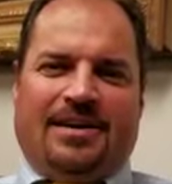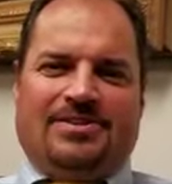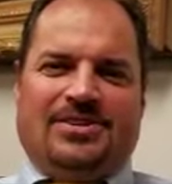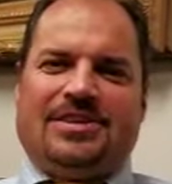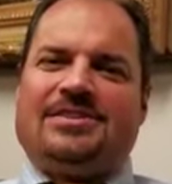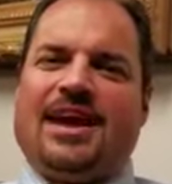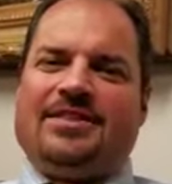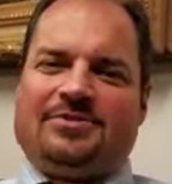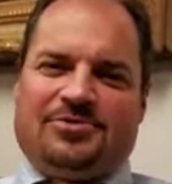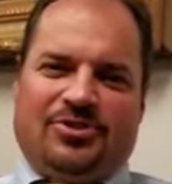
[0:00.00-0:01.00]
Just had
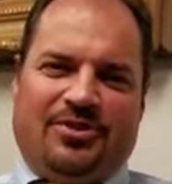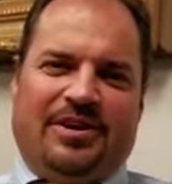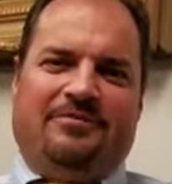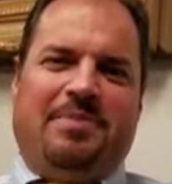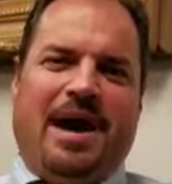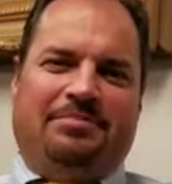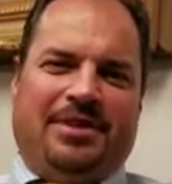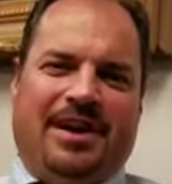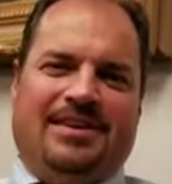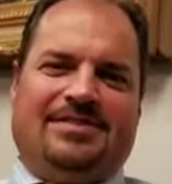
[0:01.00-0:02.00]
the joy of
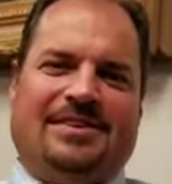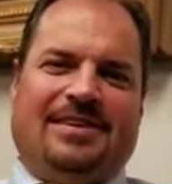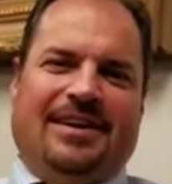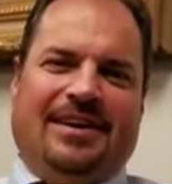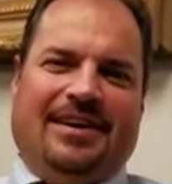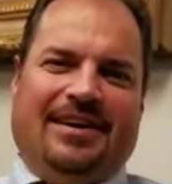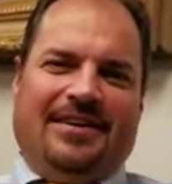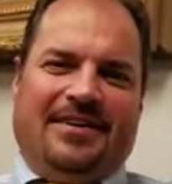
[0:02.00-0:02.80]
baptizing a